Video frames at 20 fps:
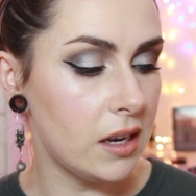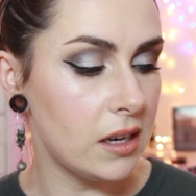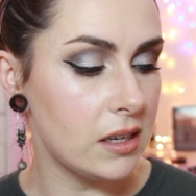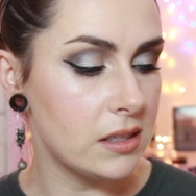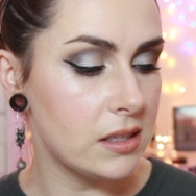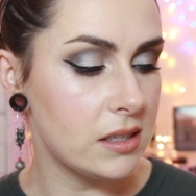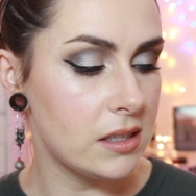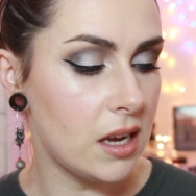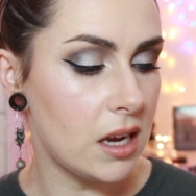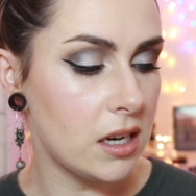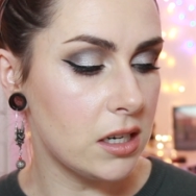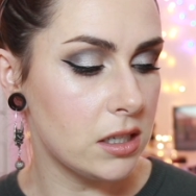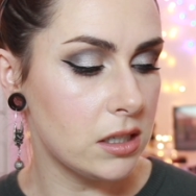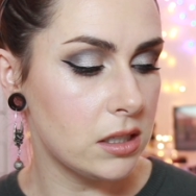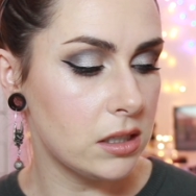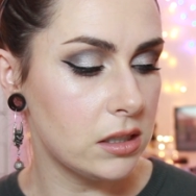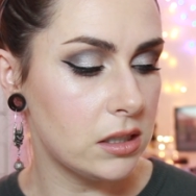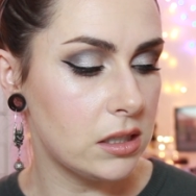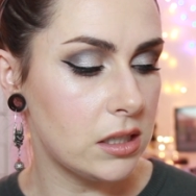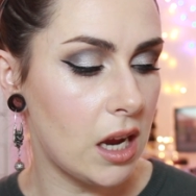like Sek,
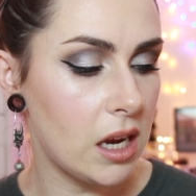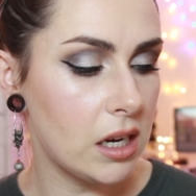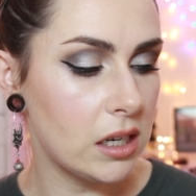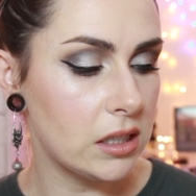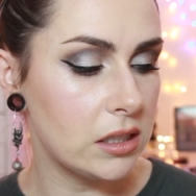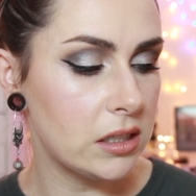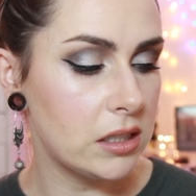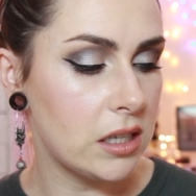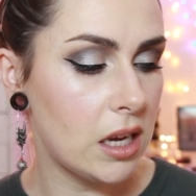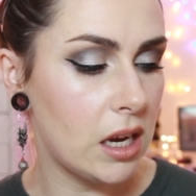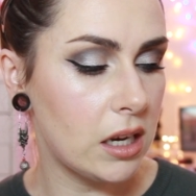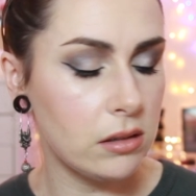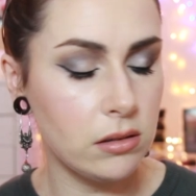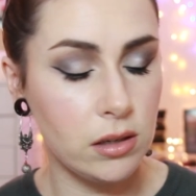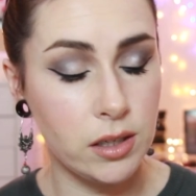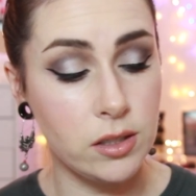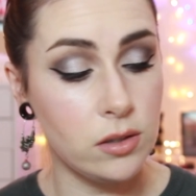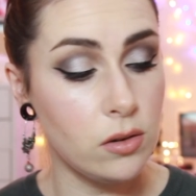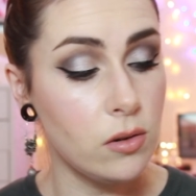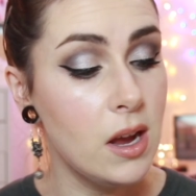Sek, Sek,
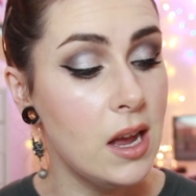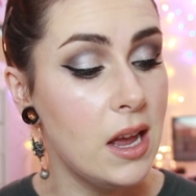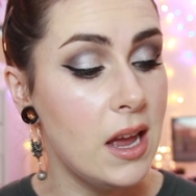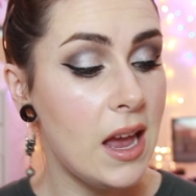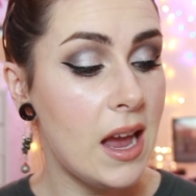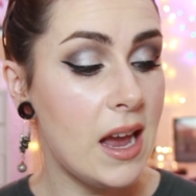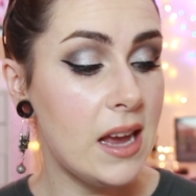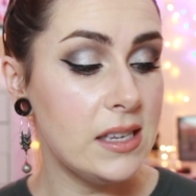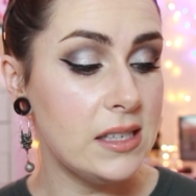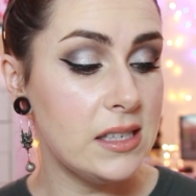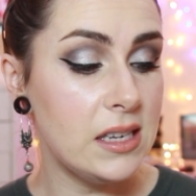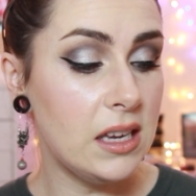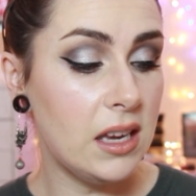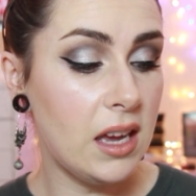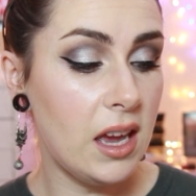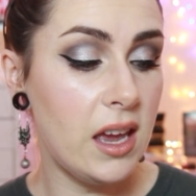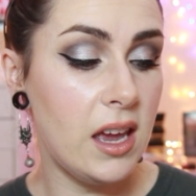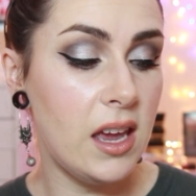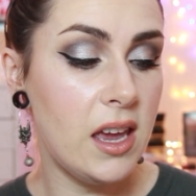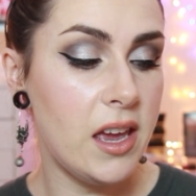I don't know. S E
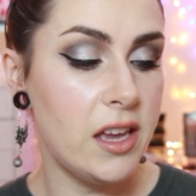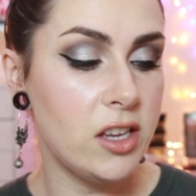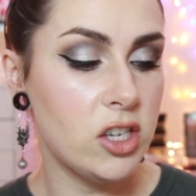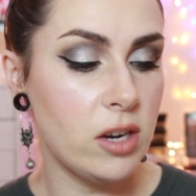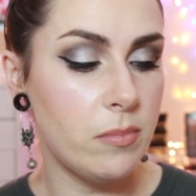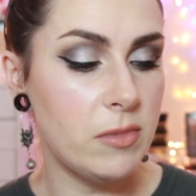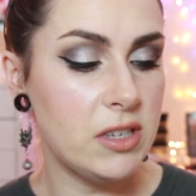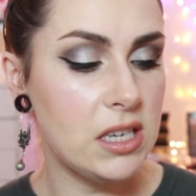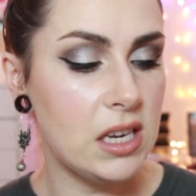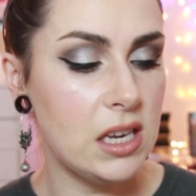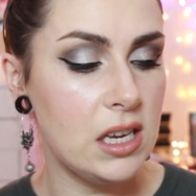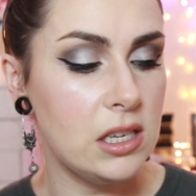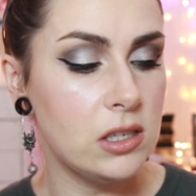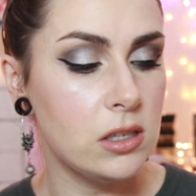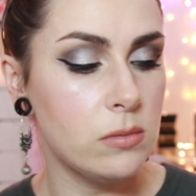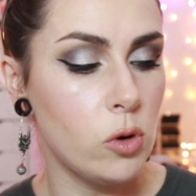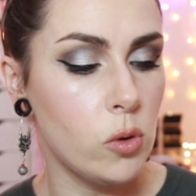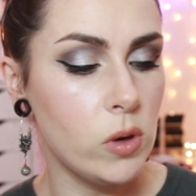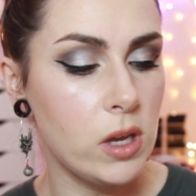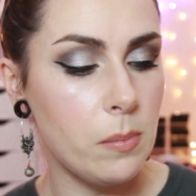K H M E T
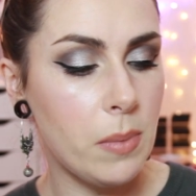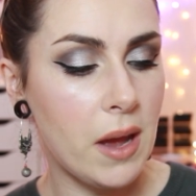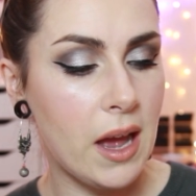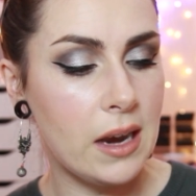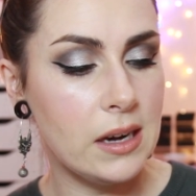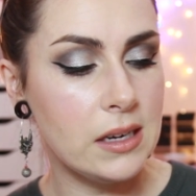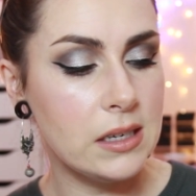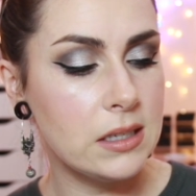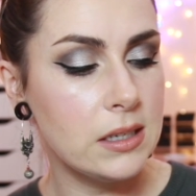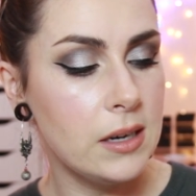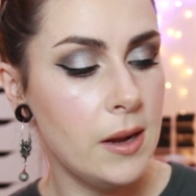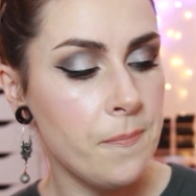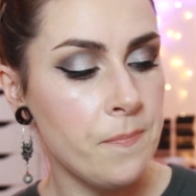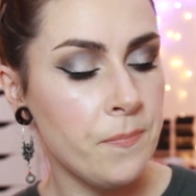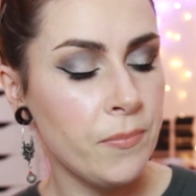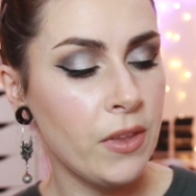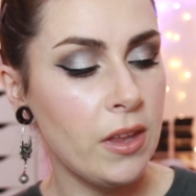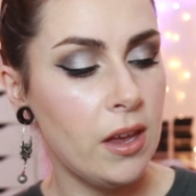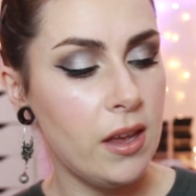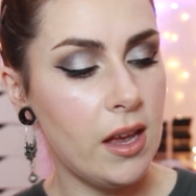Smoky Palette.
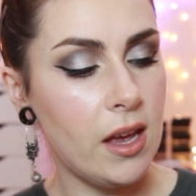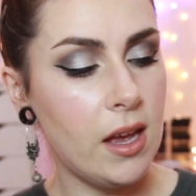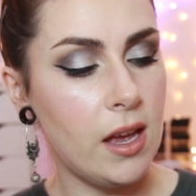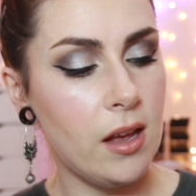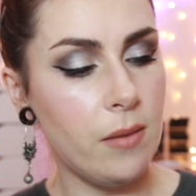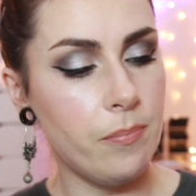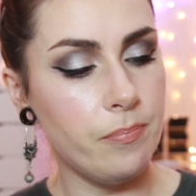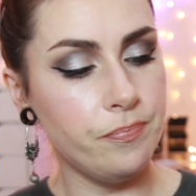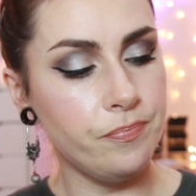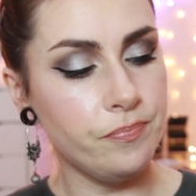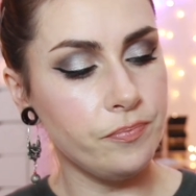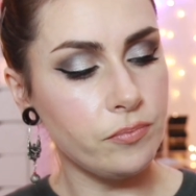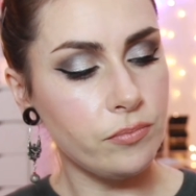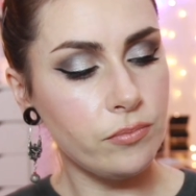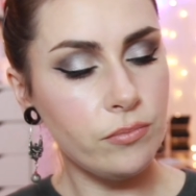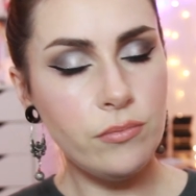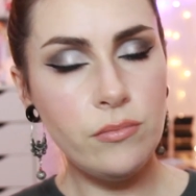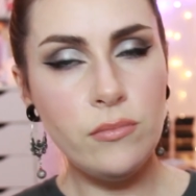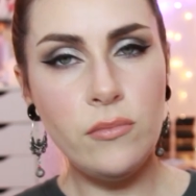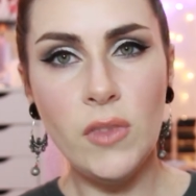Um,
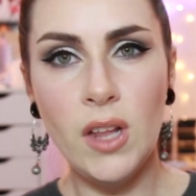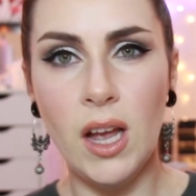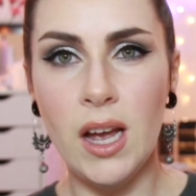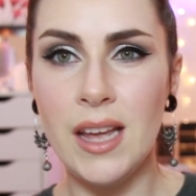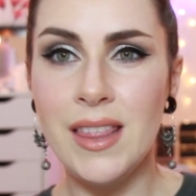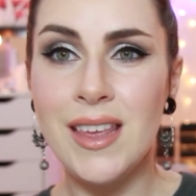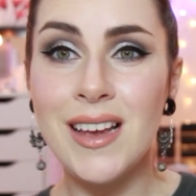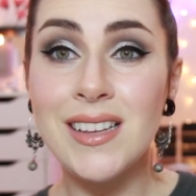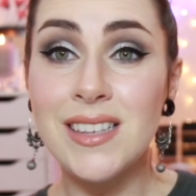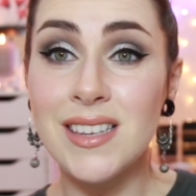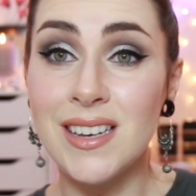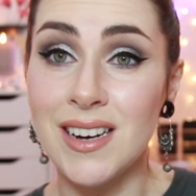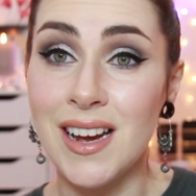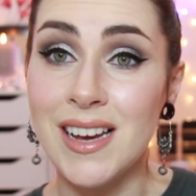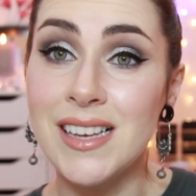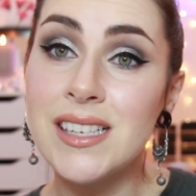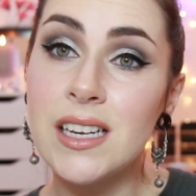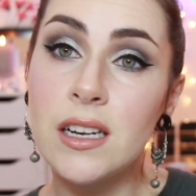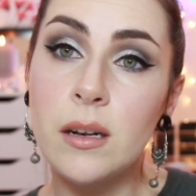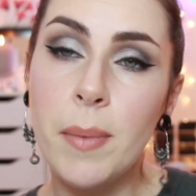I think it's a
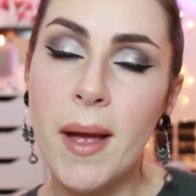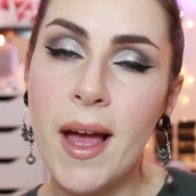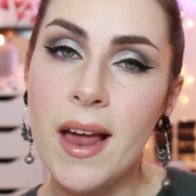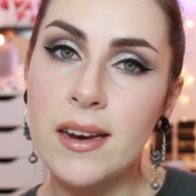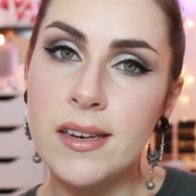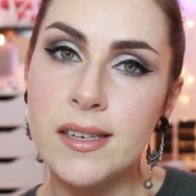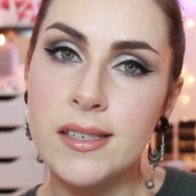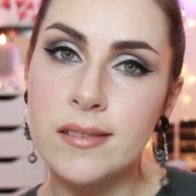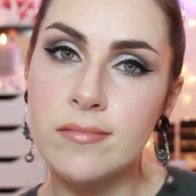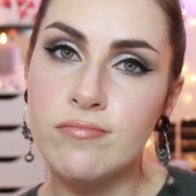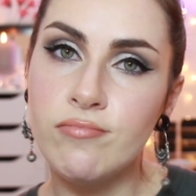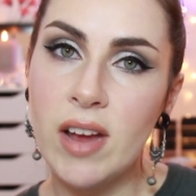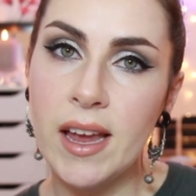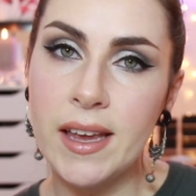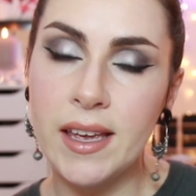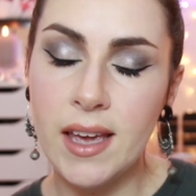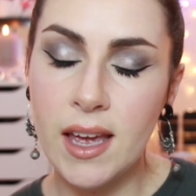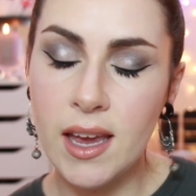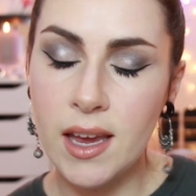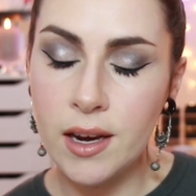nice little palette.
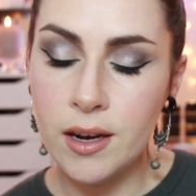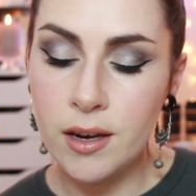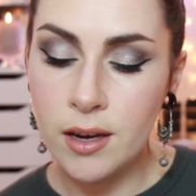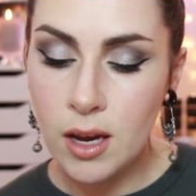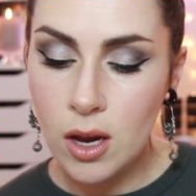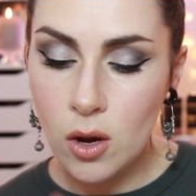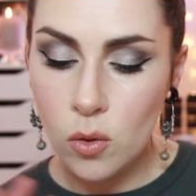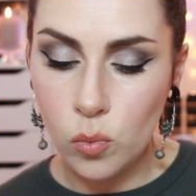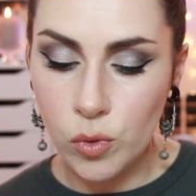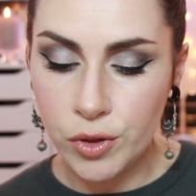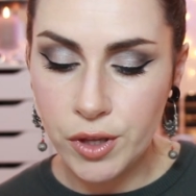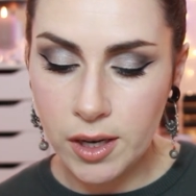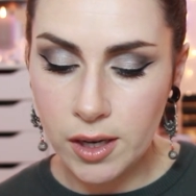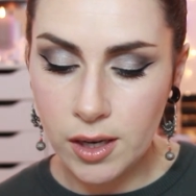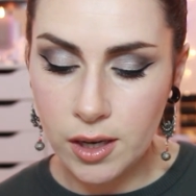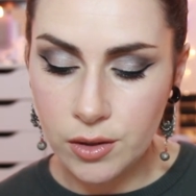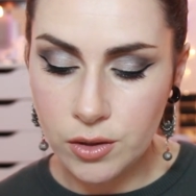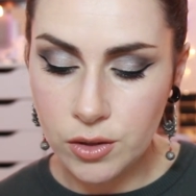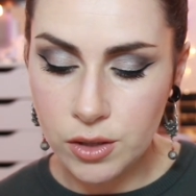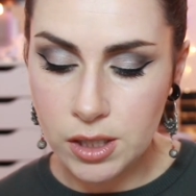Again, one
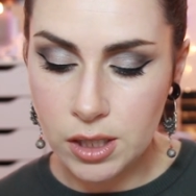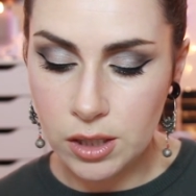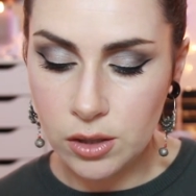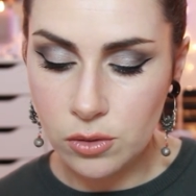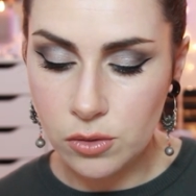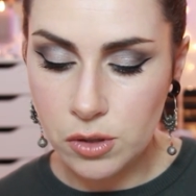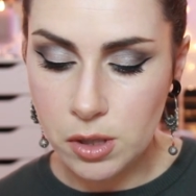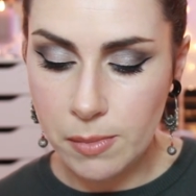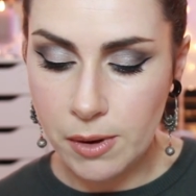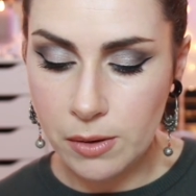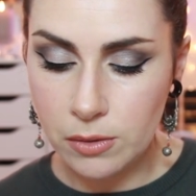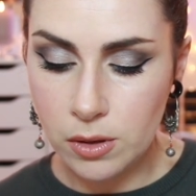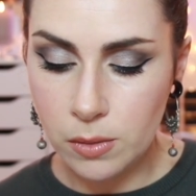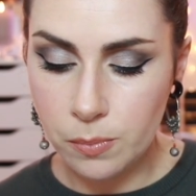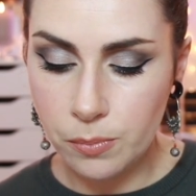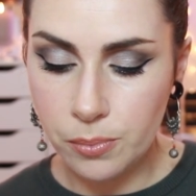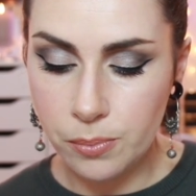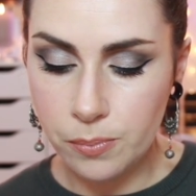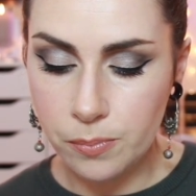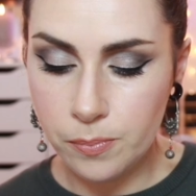thing I did note about
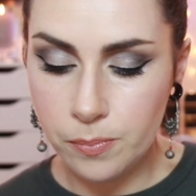the